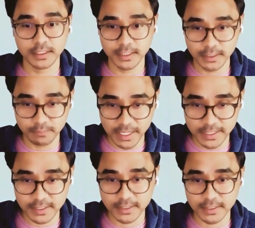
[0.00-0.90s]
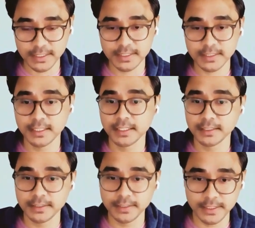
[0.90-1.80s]
in managing these
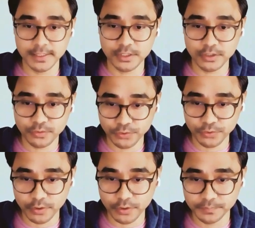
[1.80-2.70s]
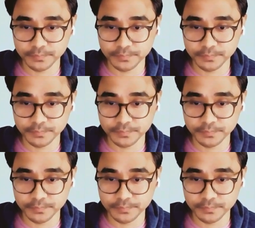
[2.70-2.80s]
details is crucial.